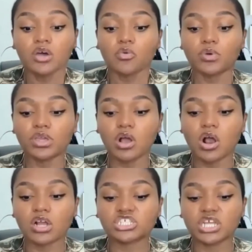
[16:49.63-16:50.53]
we
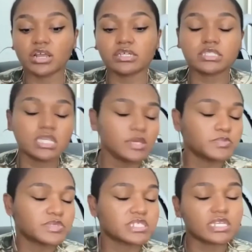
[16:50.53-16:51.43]
are sharing
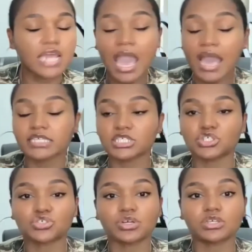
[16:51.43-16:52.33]
tips and hacks
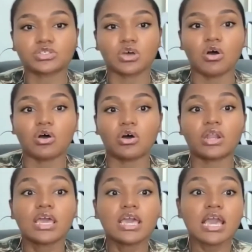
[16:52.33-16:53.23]
and tricks
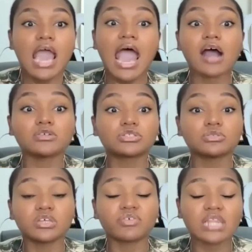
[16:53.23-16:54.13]
on how to
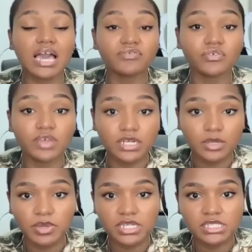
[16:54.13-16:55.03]
live a life of
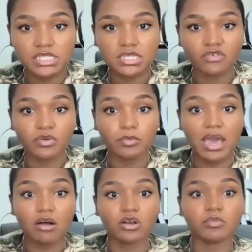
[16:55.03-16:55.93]
independence and
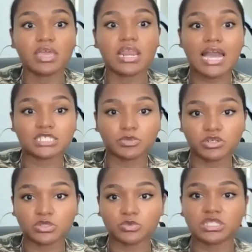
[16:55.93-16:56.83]
self-empowerment as a
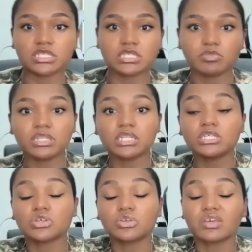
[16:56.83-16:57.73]
person with a
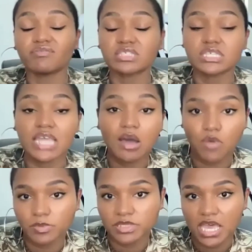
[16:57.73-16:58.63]
disability. So you can visit that
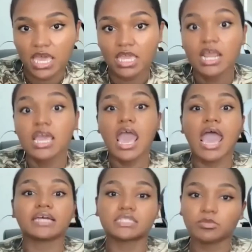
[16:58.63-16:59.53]
website
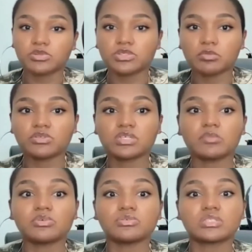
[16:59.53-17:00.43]
at
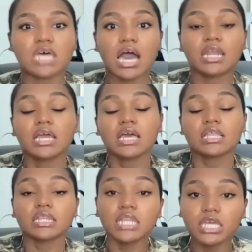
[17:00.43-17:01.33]

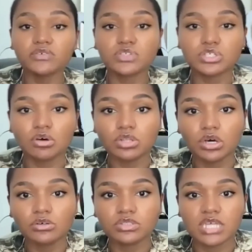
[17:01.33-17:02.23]

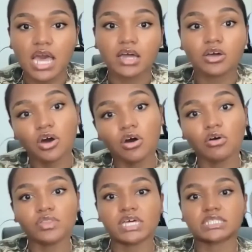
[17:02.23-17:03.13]

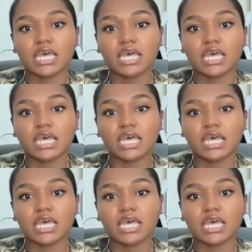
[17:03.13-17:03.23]
www.livesolo.co. That's